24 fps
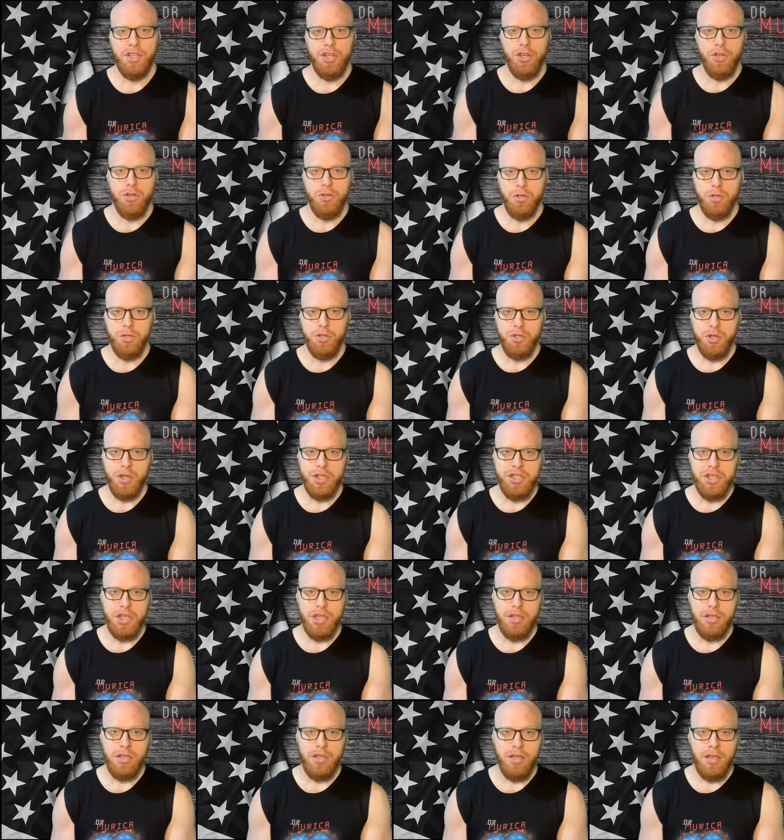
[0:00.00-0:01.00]
in your
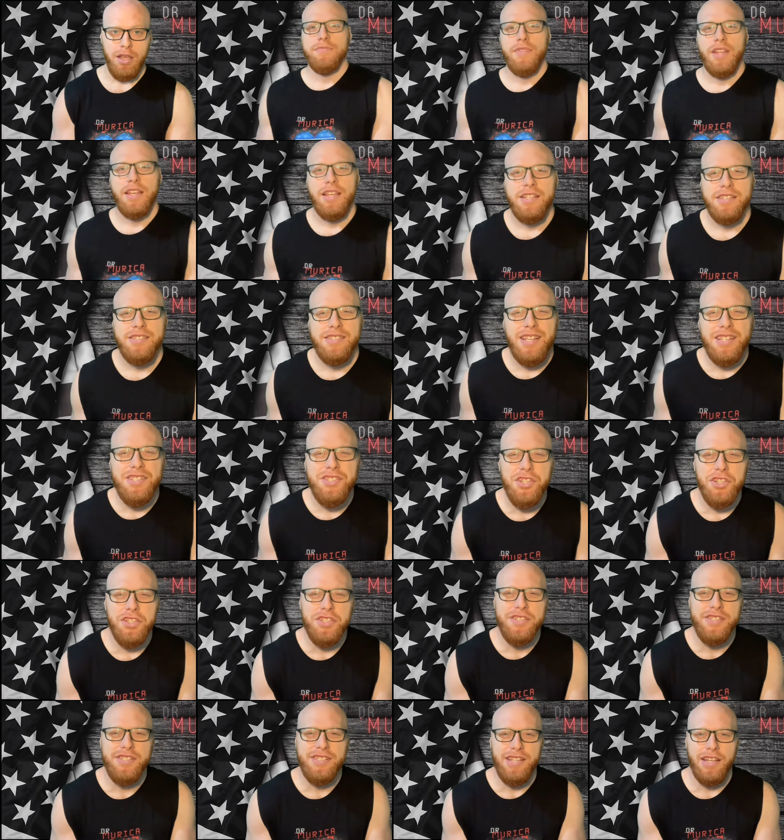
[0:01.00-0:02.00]
nutrition. Since you're
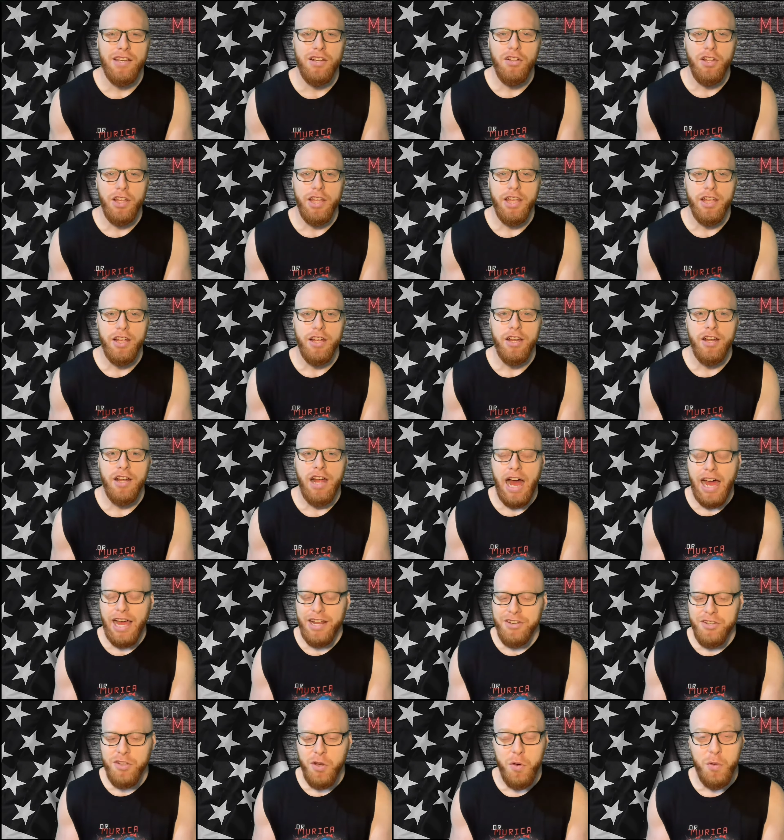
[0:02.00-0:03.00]
still here, I
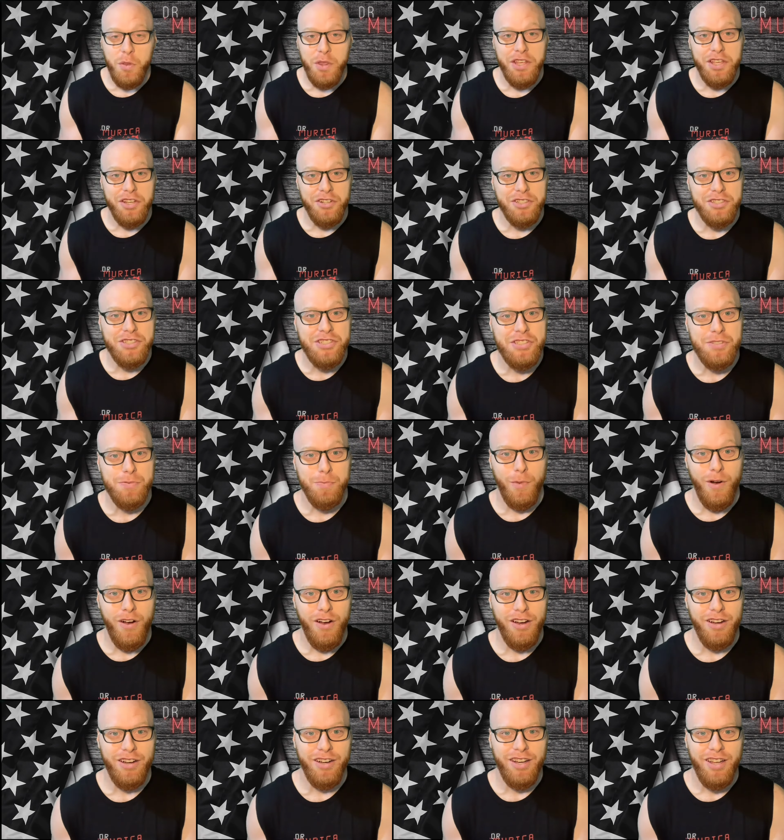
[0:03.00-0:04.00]
know that you're
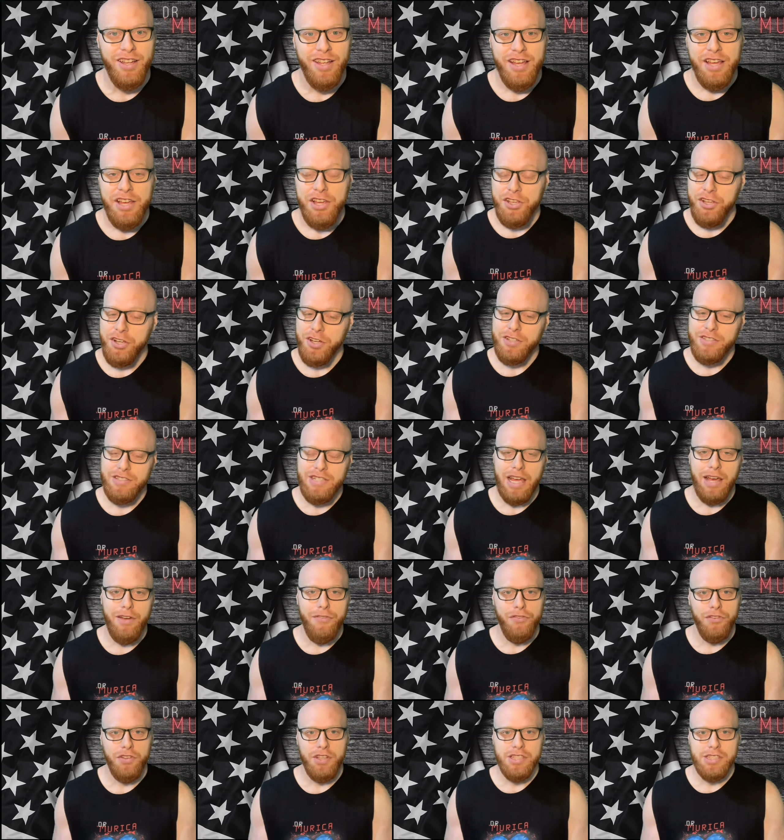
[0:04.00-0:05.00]
smart. You're
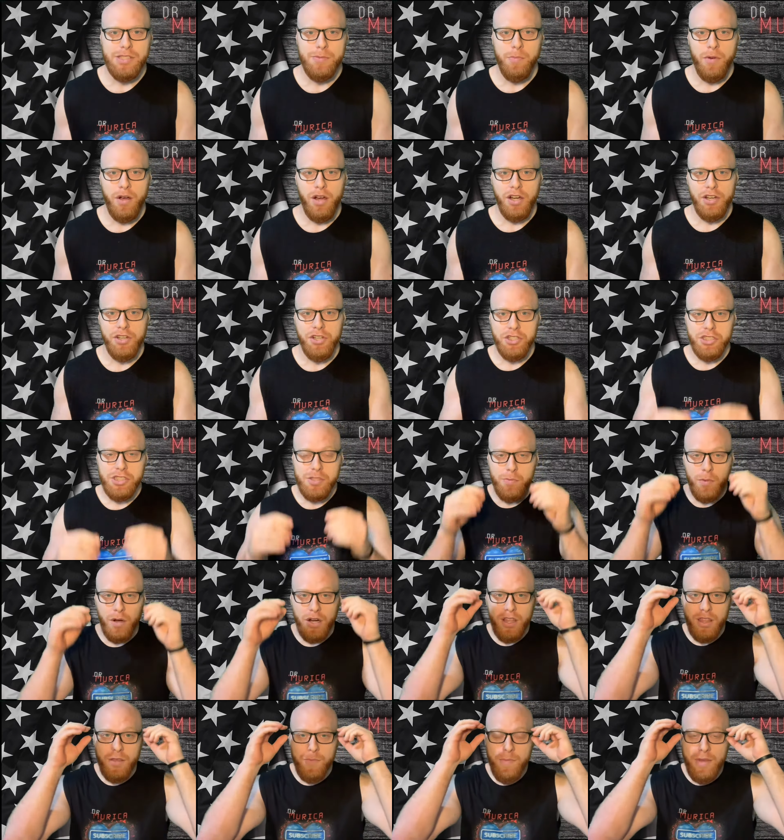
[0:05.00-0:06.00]
definitely smart, and you're
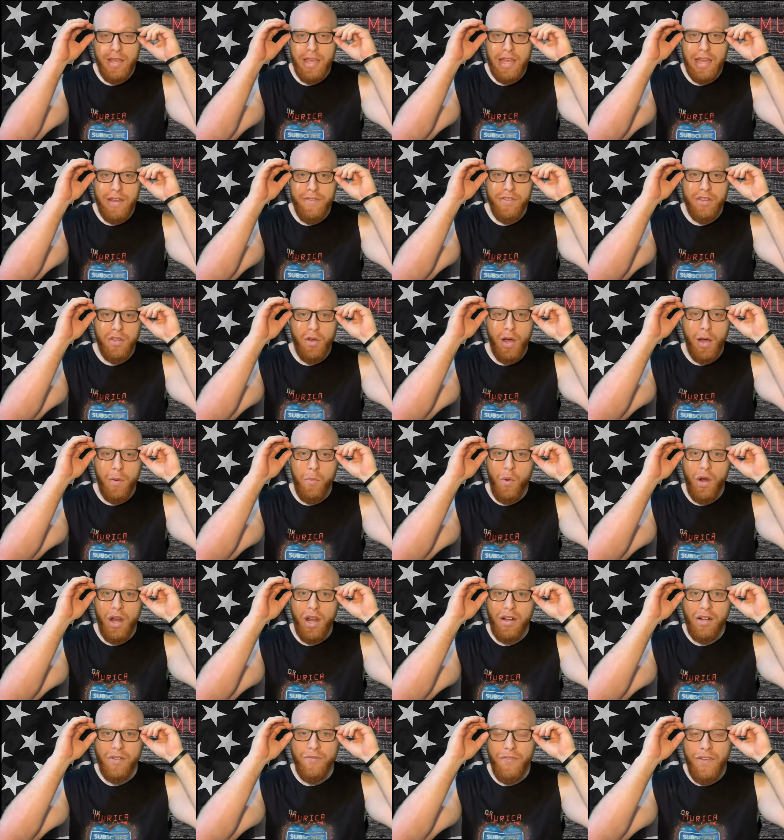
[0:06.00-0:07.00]
smarter than me, even though I'm
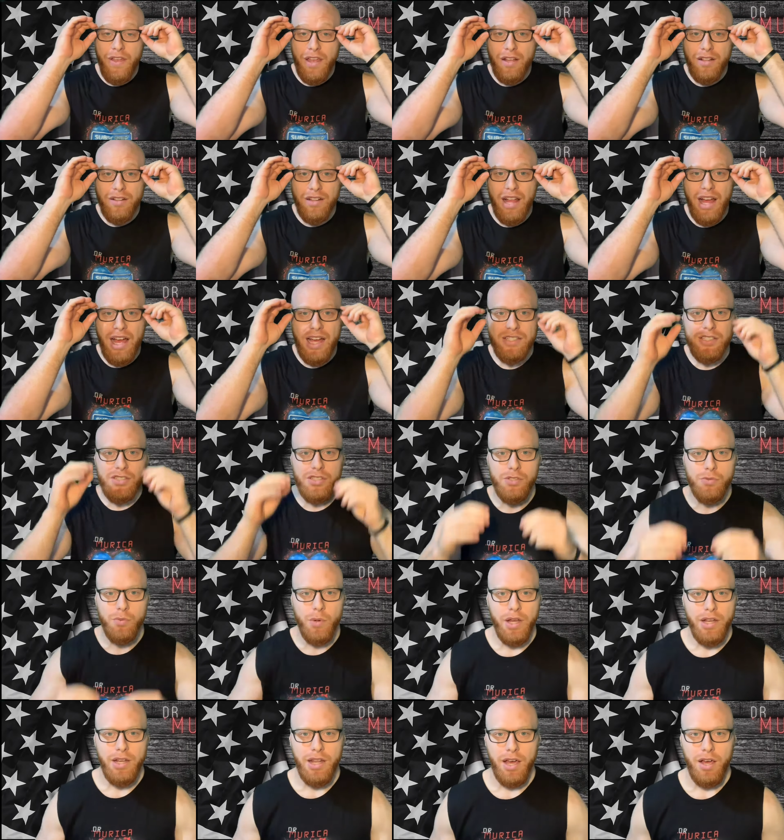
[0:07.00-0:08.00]
wearing fake glasses
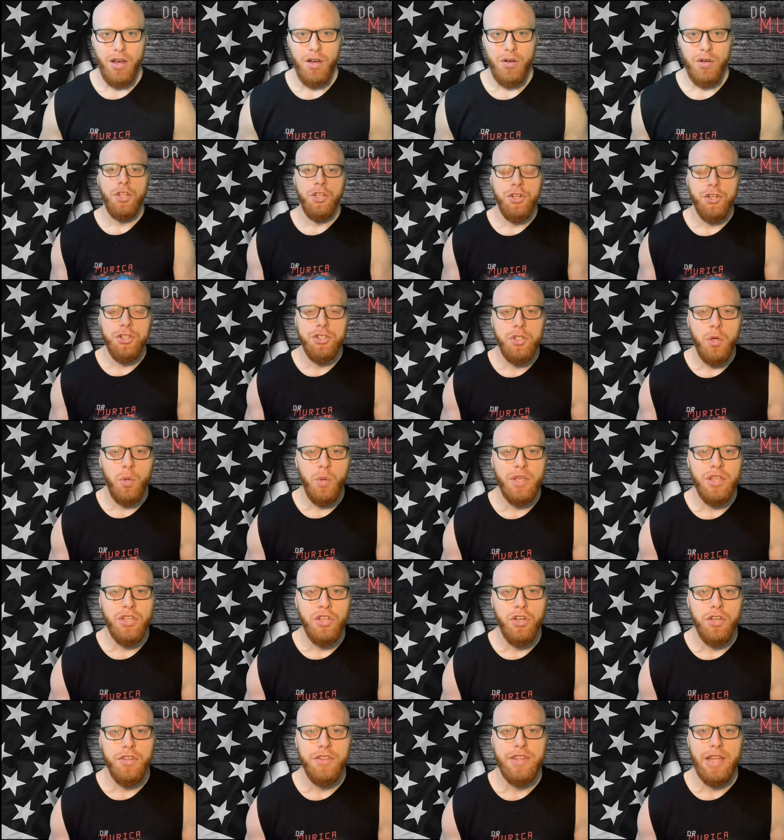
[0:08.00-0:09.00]
right now. You're doing
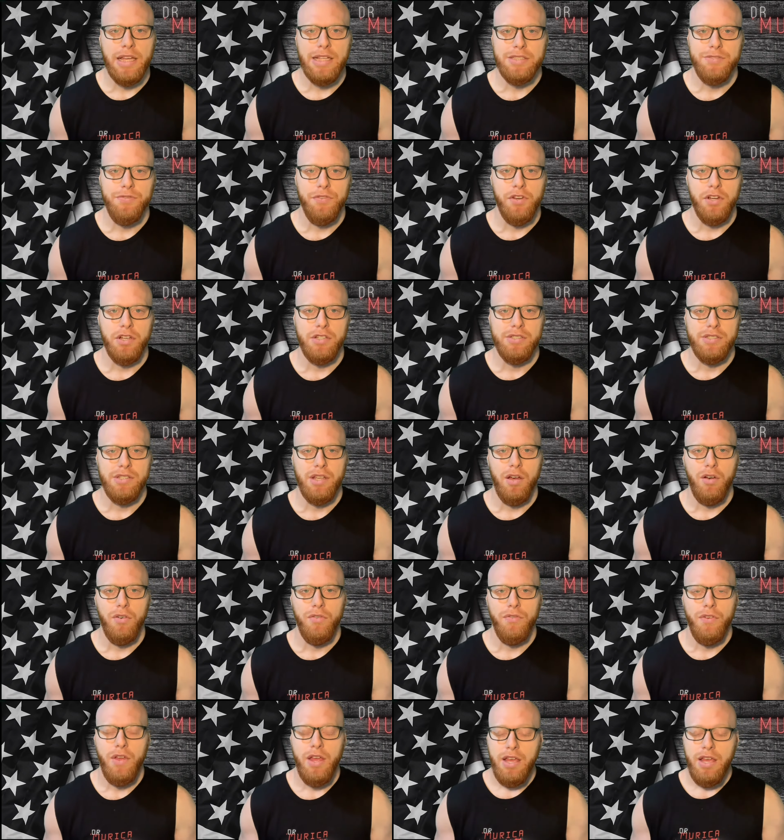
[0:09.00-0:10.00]
good things for yourself